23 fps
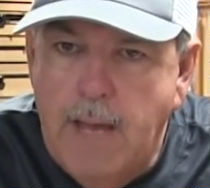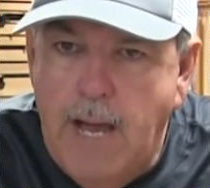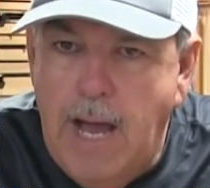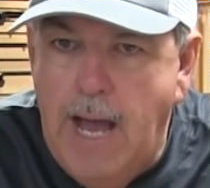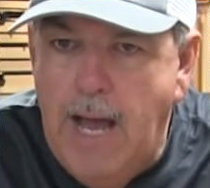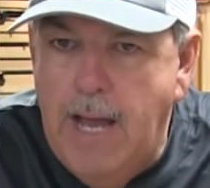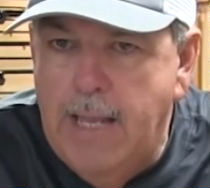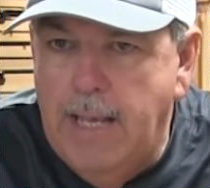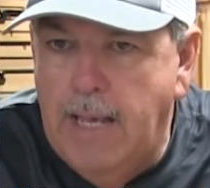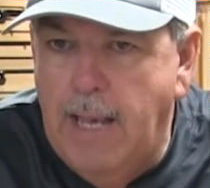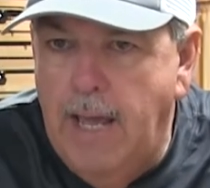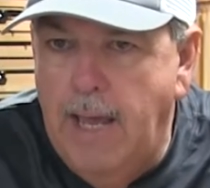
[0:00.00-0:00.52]

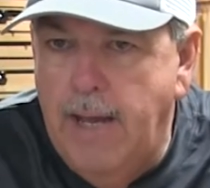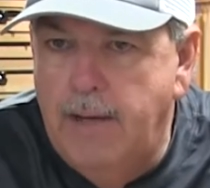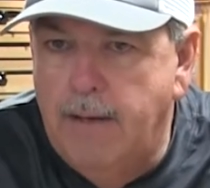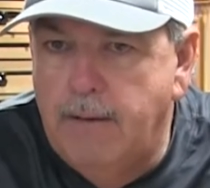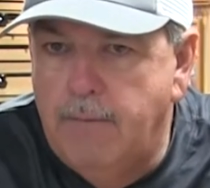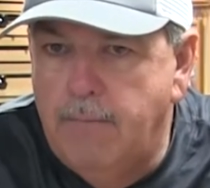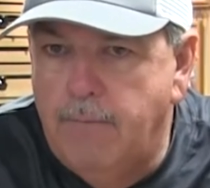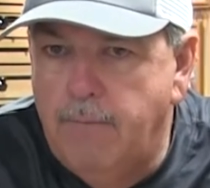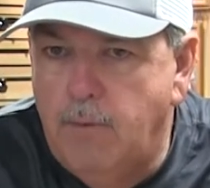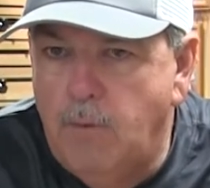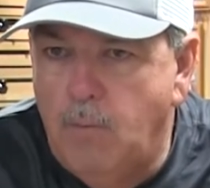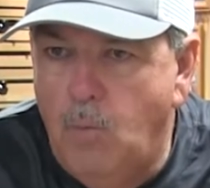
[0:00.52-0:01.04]
I
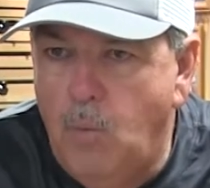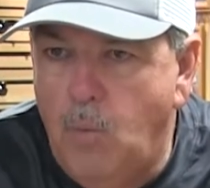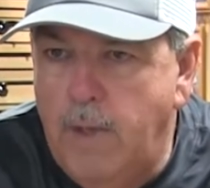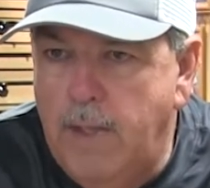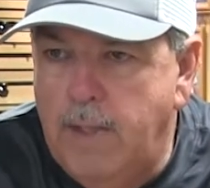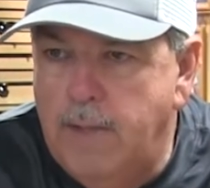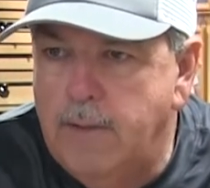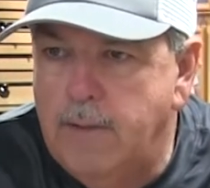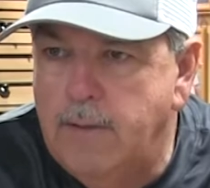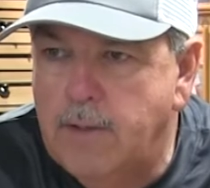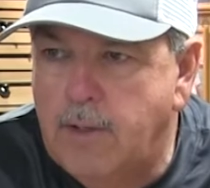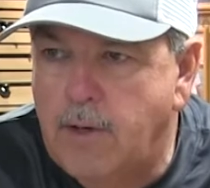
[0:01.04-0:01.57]
like the
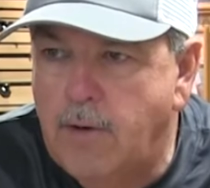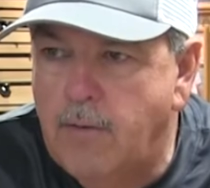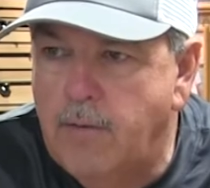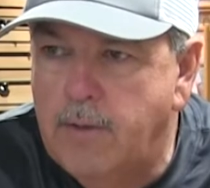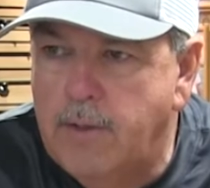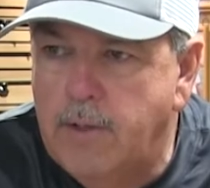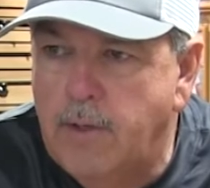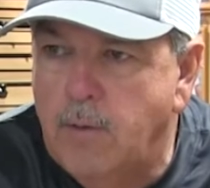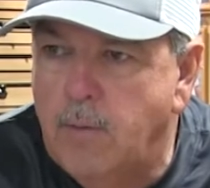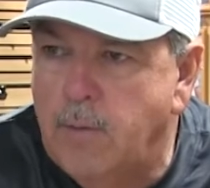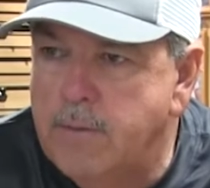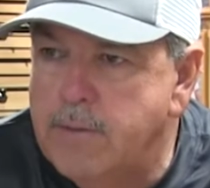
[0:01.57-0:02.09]
wind and the
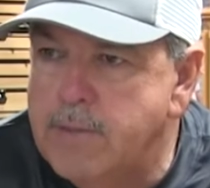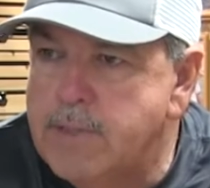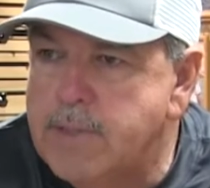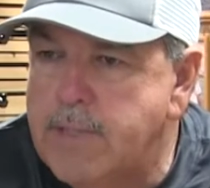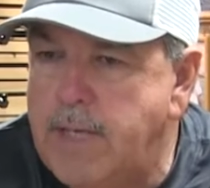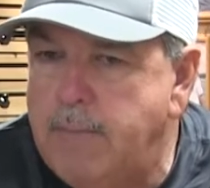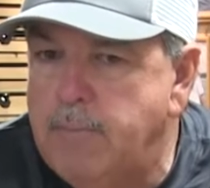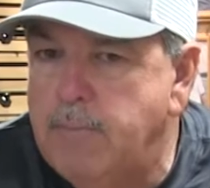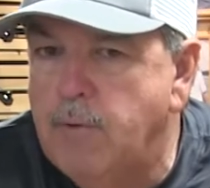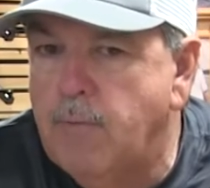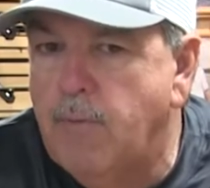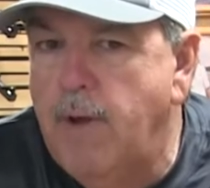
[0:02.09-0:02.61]
current going the
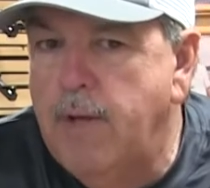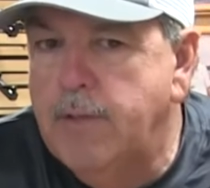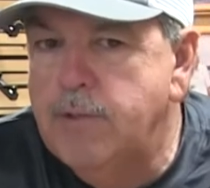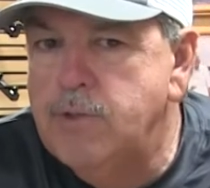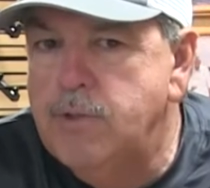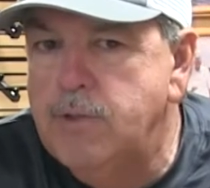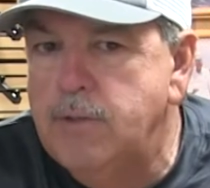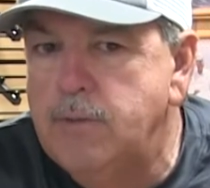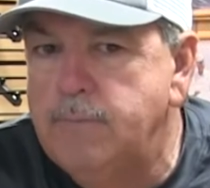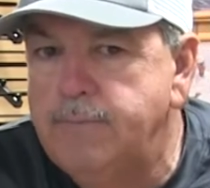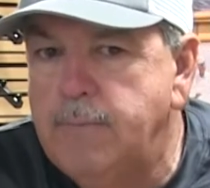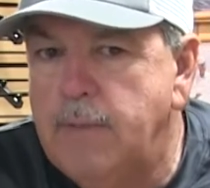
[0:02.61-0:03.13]
same
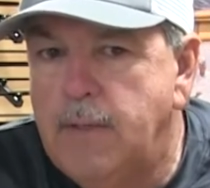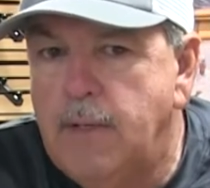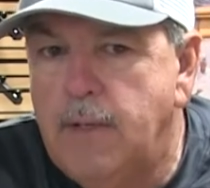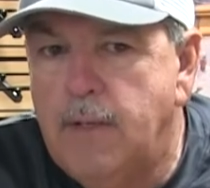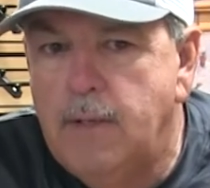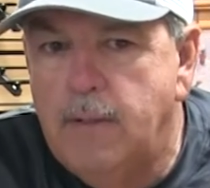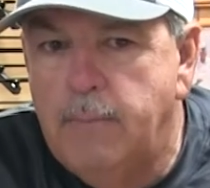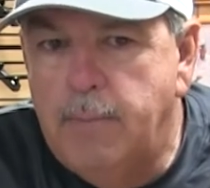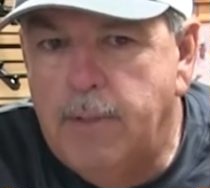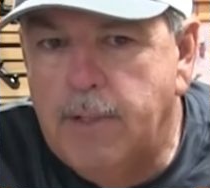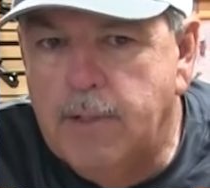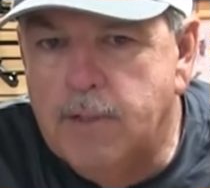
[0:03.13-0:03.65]
direction
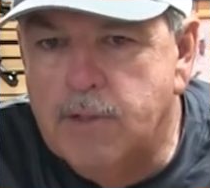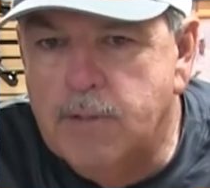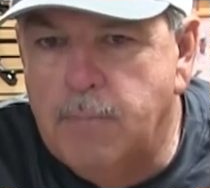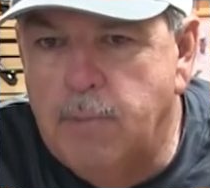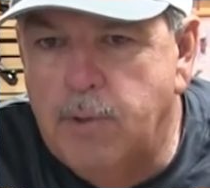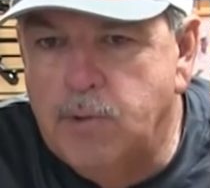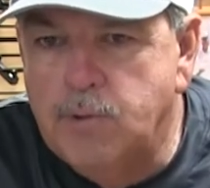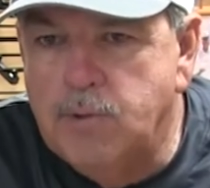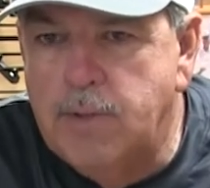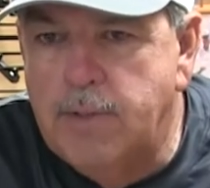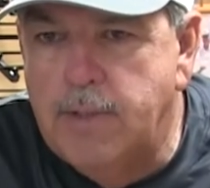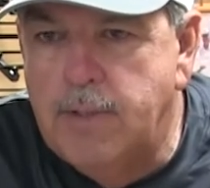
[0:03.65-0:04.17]
because
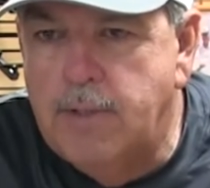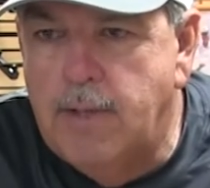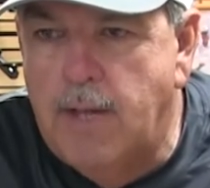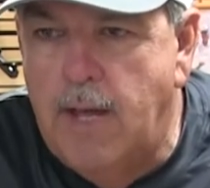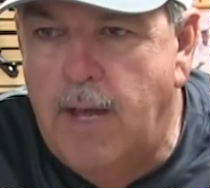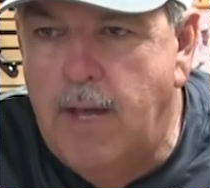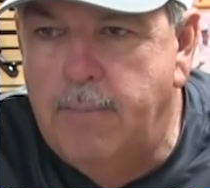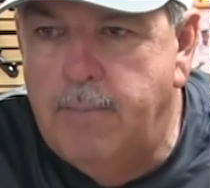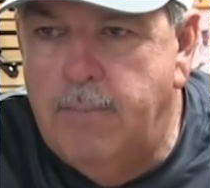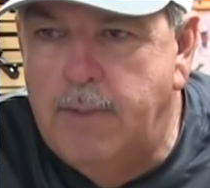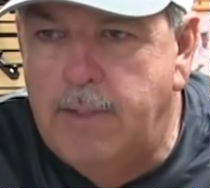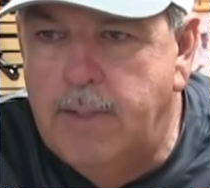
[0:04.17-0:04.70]
most of the
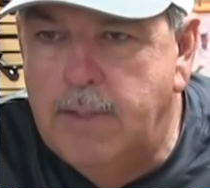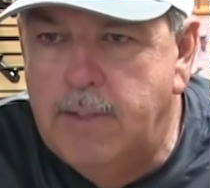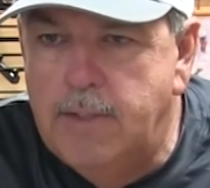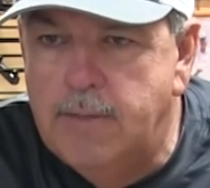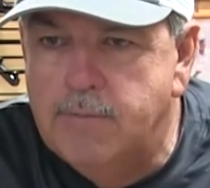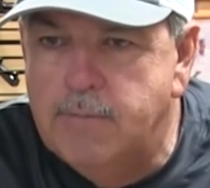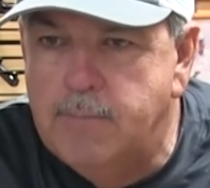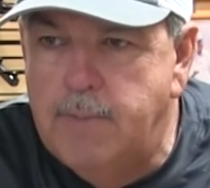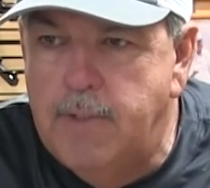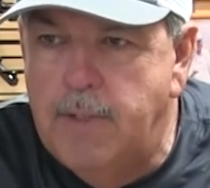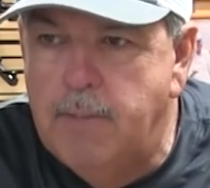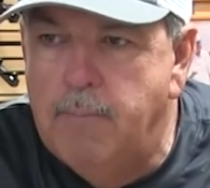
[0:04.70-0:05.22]
time it
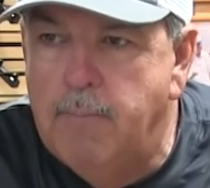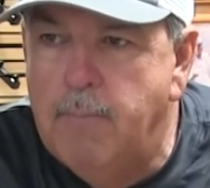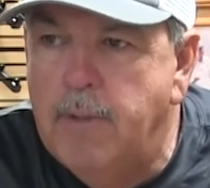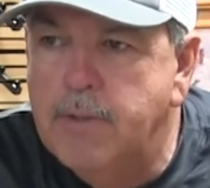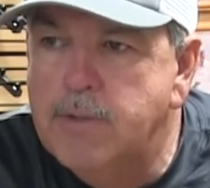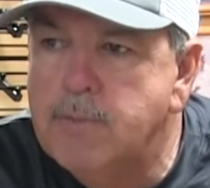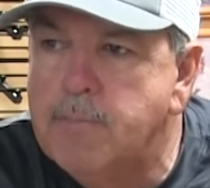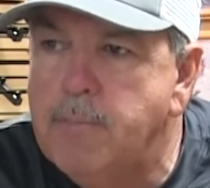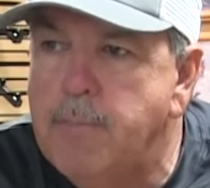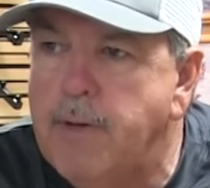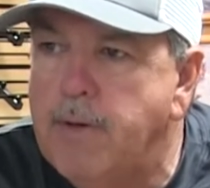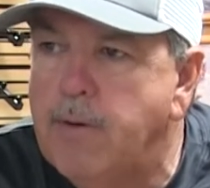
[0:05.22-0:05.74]
gives me a
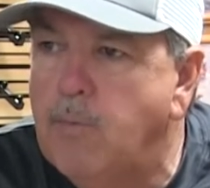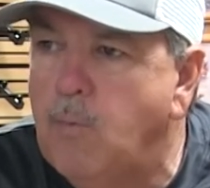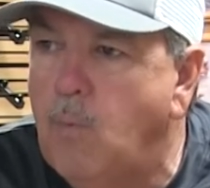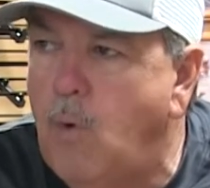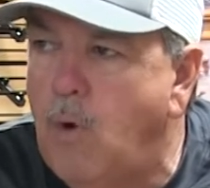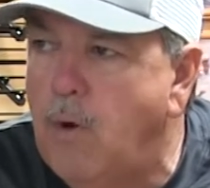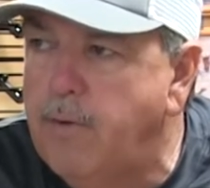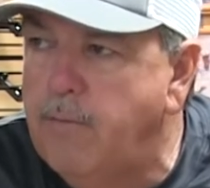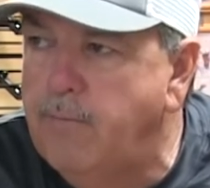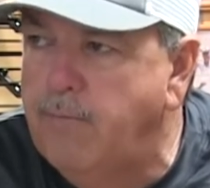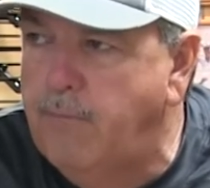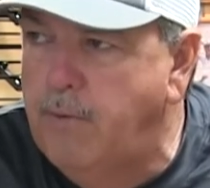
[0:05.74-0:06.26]
much better
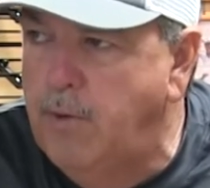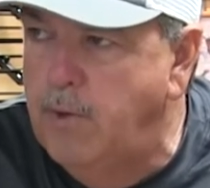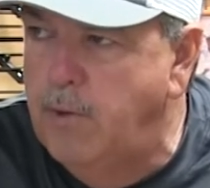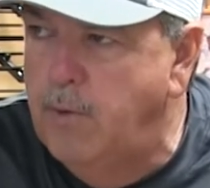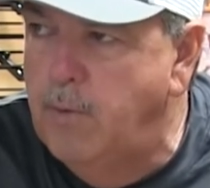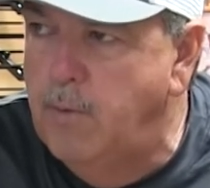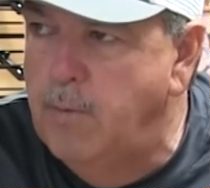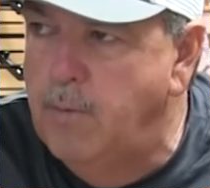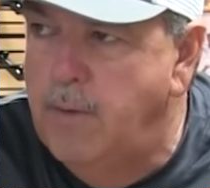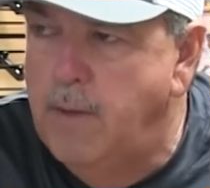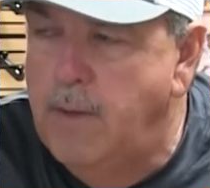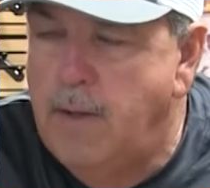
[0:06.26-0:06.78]
water
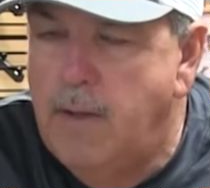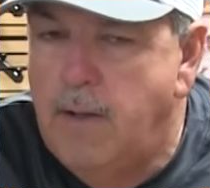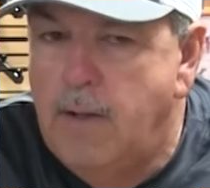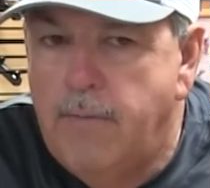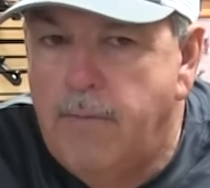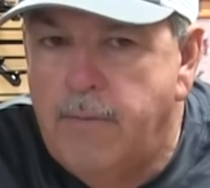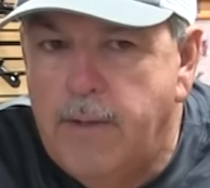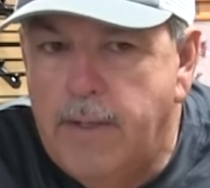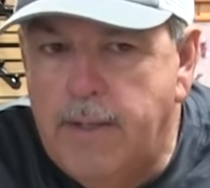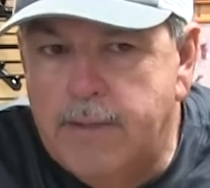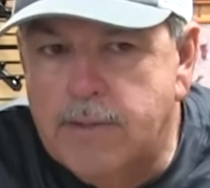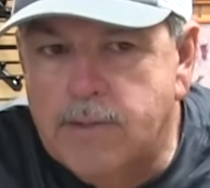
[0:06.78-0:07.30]
flow
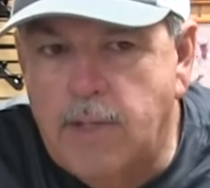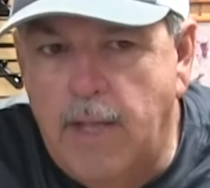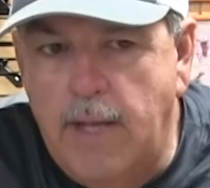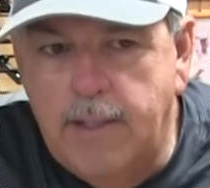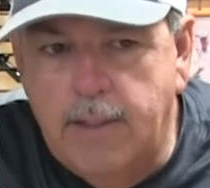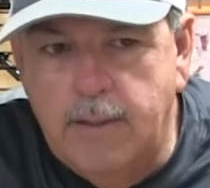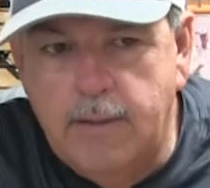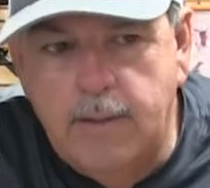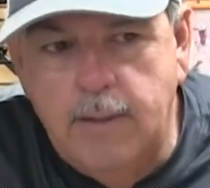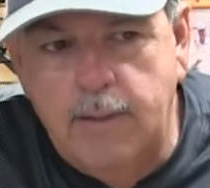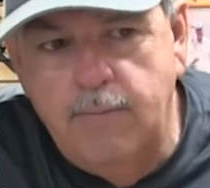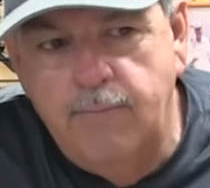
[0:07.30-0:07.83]
and it's
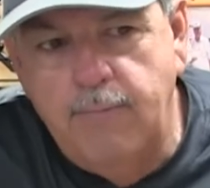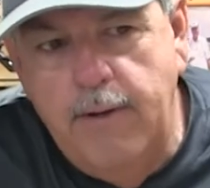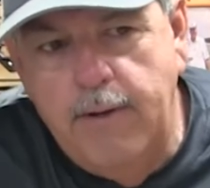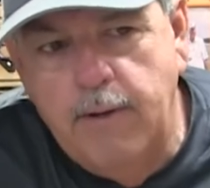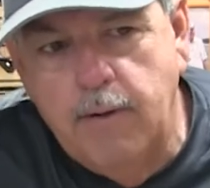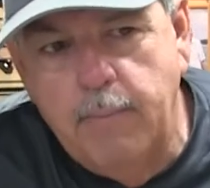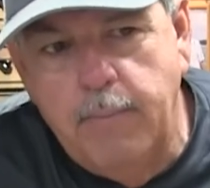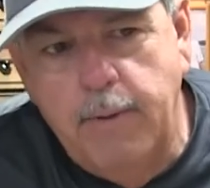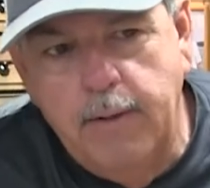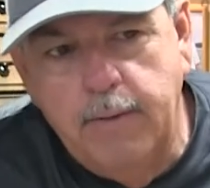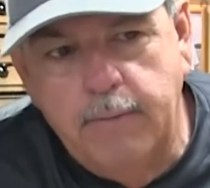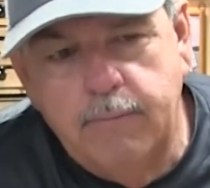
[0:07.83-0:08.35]
like a
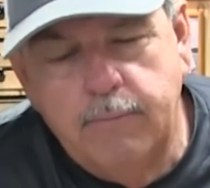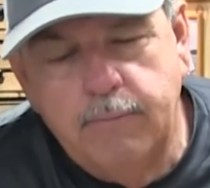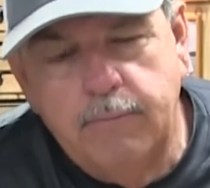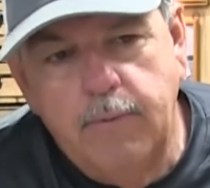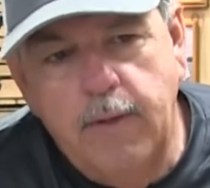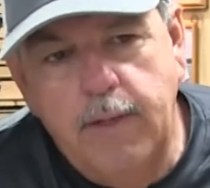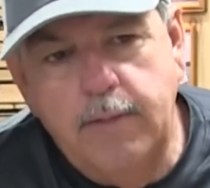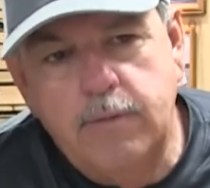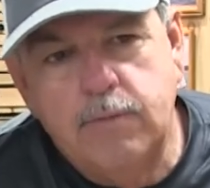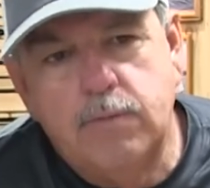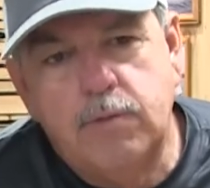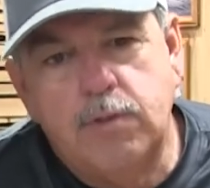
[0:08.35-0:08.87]
conveyor belt,
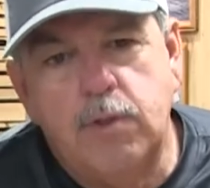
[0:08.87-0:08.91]
right?